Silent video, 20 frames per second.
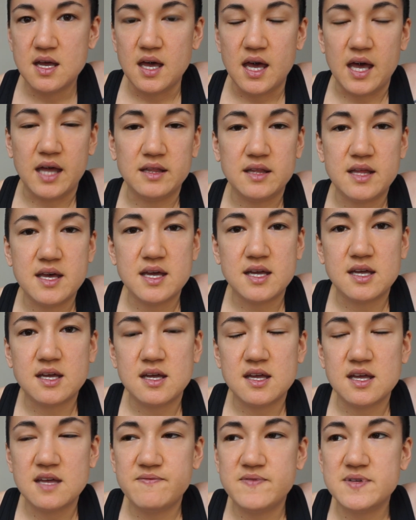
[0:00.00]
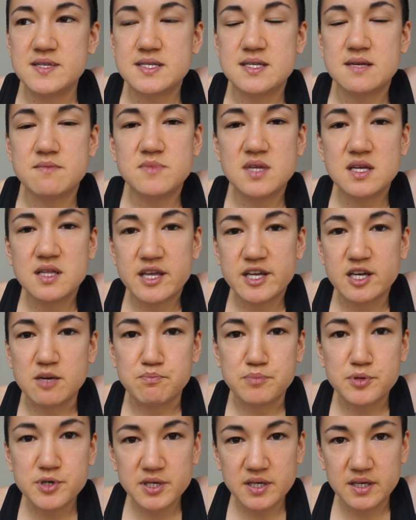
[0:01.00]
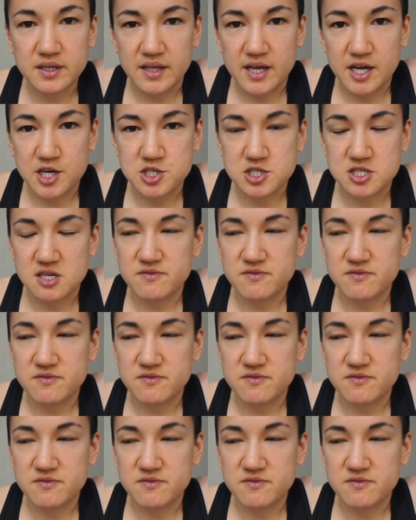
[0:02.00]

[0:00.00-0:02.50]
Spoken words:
And like, if it's something like a book collection,